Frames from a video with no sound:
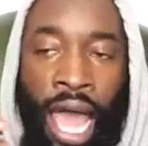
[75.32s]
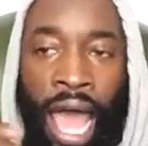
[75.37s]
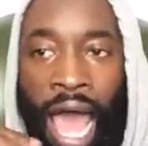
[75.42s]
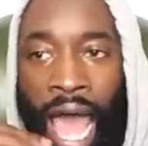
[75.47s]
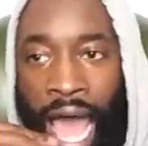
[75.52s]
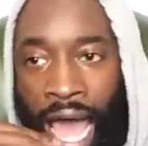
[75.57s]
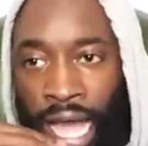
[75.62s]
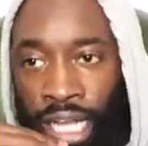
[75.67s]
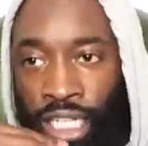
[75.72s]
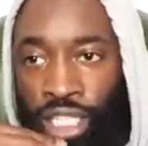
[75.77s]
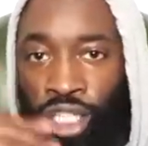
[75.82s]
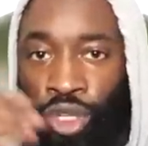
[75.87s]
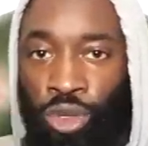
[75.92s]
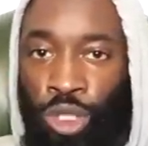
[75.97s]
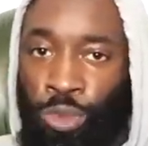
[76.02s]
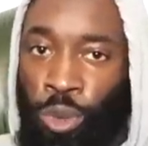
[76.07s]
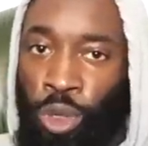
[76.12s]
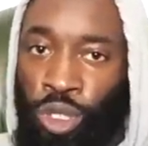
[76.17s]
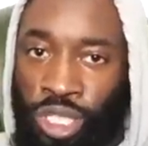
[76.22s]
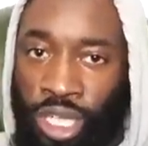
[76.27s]
And you were
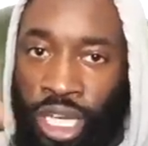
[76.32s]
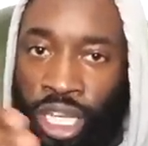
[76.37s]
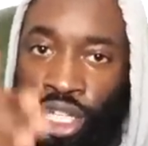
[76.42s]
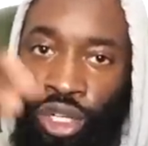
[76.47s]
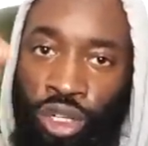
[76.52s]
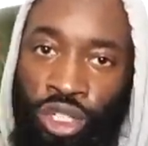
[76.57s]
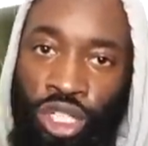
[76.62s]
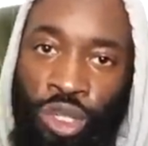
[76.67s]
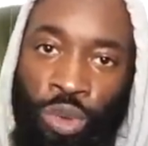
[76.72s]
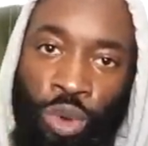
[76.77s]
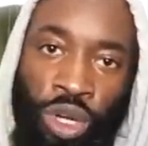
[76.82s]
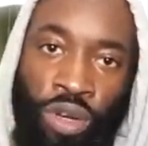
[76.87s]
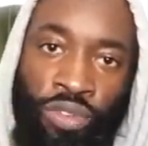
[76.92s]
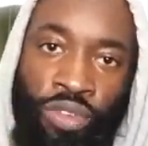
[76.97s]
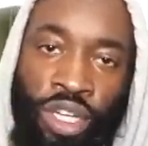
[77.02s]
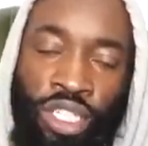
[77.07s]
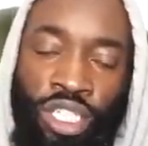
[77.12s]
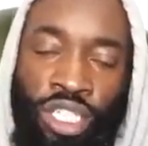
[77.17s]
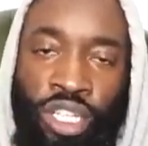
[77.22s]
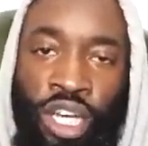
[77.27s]
supposed to get Deontay Wilder
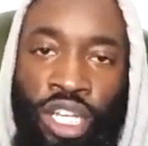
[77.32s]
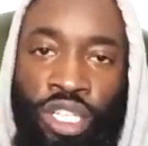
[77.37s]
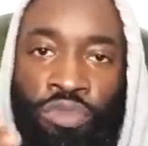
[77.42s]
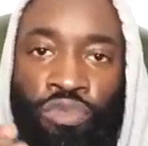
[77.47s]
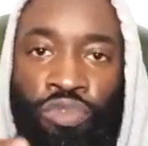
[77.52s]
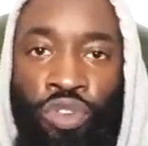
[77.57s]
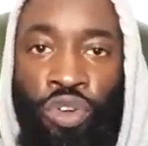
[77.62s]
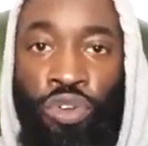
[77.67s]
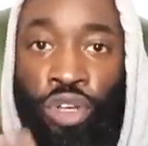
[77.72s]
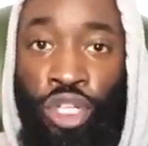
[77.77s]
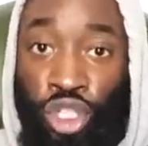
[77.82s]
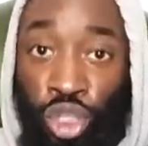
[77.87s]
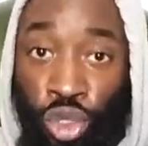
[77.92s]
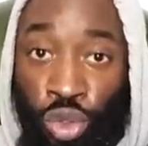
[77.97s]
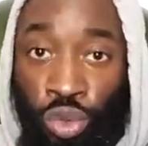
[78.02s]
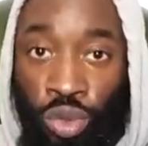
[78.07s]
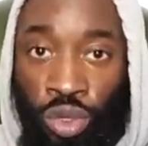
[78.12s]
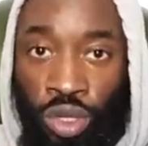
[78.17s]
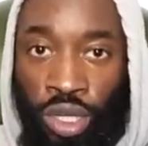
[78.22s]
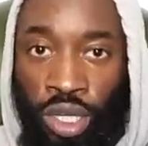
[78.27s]
versus Tyson Fury
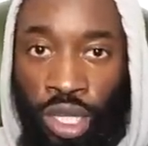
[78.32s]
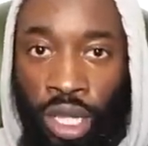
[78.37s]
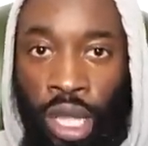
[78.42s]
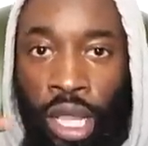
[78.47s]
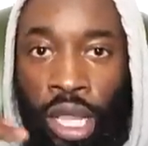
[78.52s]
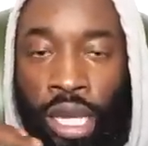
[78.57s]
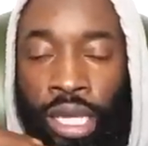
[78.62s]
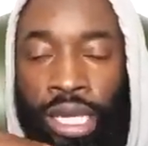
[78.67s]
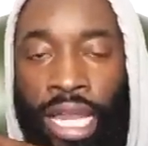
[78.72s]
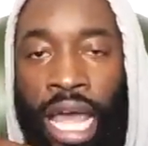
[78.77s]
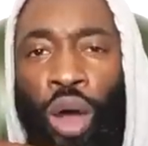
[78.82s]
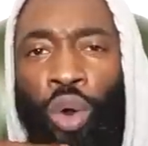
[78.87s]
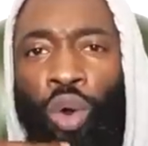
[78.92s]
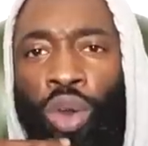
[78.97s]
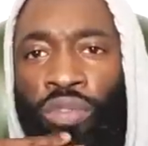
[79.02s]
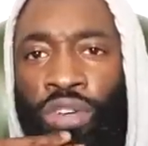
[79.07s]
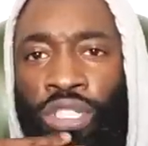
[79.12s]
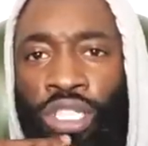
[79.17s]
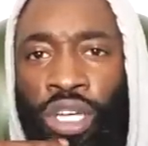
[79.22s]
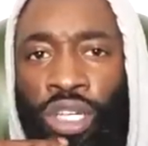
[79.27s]
too. Now, all
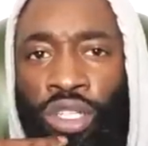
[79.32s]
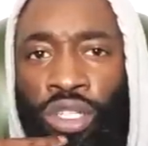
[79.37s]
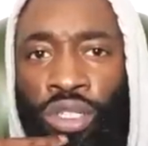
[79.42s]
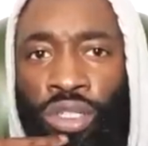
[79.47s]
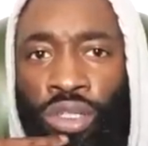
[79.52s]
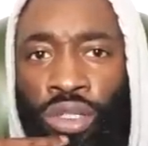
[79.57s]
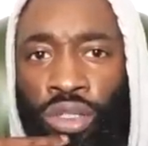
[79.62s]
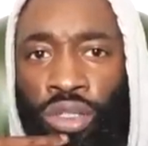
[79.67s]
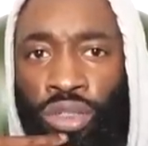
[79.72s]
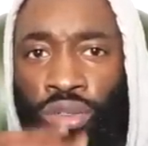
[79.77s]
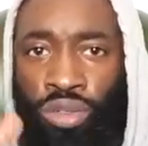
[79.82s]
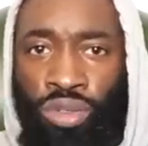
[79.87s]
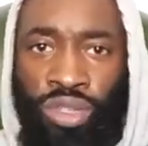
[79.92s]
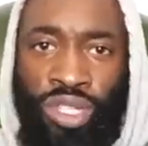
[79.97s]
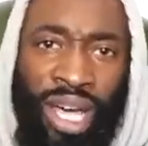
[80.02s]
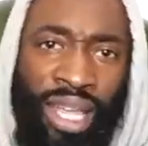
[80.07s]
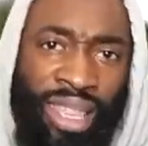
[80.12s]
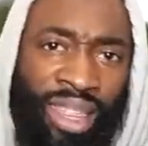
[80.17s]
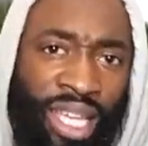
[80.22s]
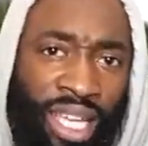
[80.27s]
of a sudden,
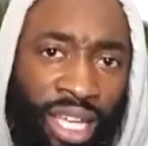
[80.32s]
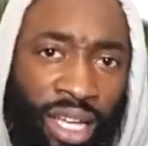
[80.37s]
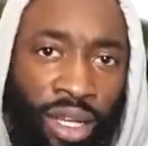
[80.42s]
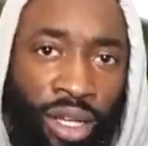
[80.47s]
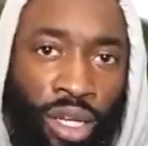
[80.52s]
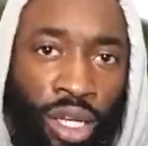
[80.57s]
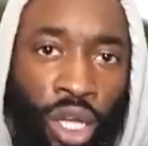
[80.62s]
nothing.